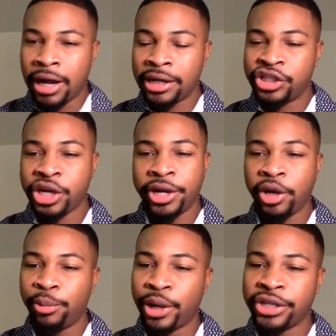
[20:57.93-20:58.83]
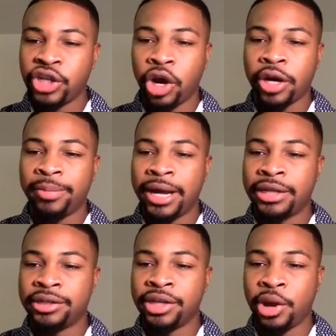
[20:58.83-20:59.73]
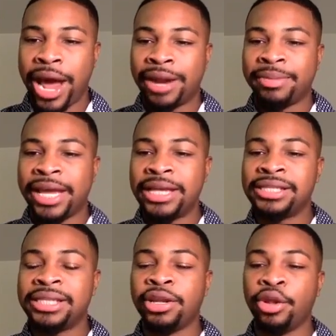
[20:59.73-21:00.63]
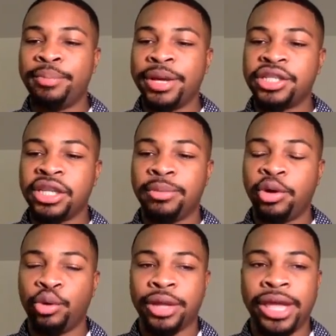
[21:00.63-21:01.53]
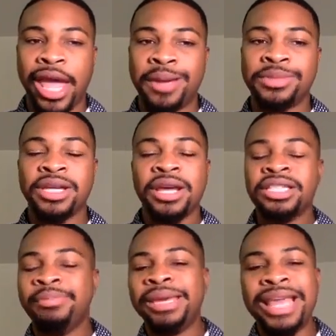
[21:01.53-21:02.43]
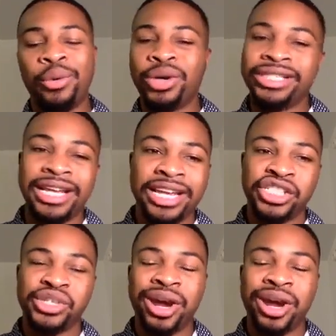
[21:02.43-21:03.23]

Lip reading: Jared Hilbrand's talking about Adam Gase sitting on the bench in the middle of the games. To me, that wasn't the issue.